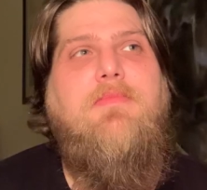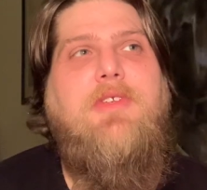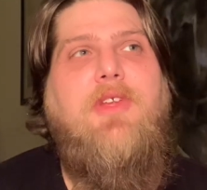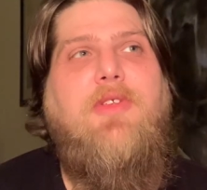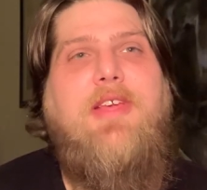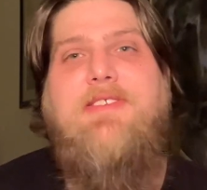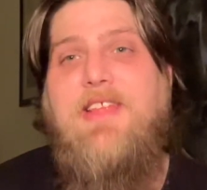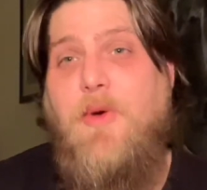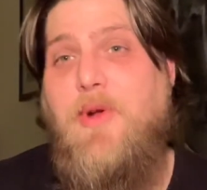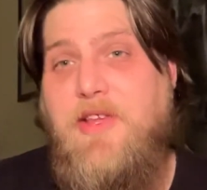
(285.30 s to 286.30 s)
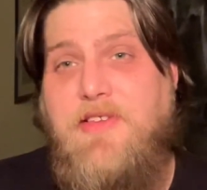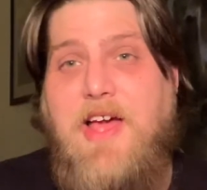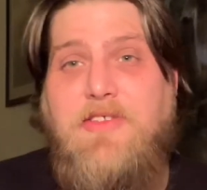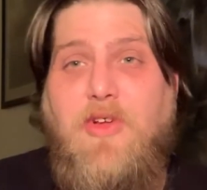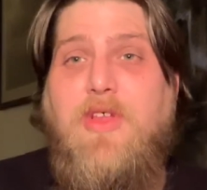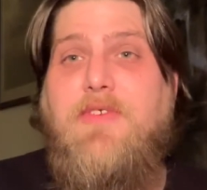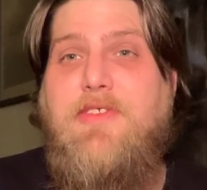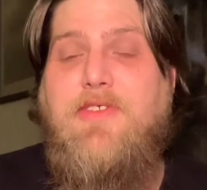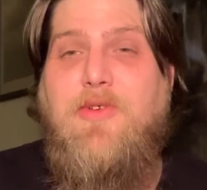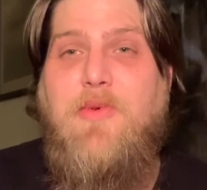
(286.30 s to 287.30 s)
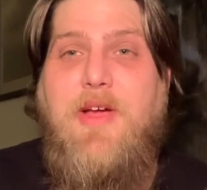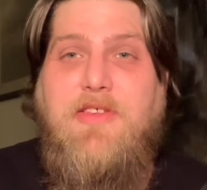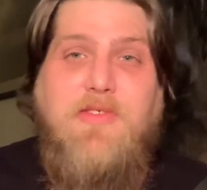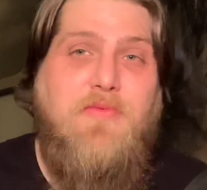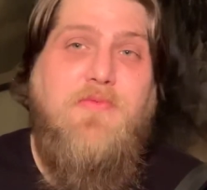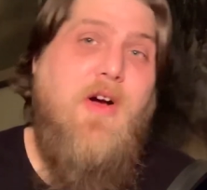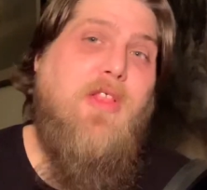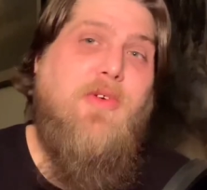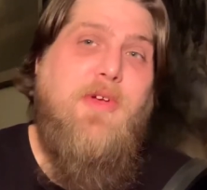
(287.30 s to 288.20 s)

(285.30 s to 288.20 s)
you know, isn't that what he's asked all of us to do, right? To follow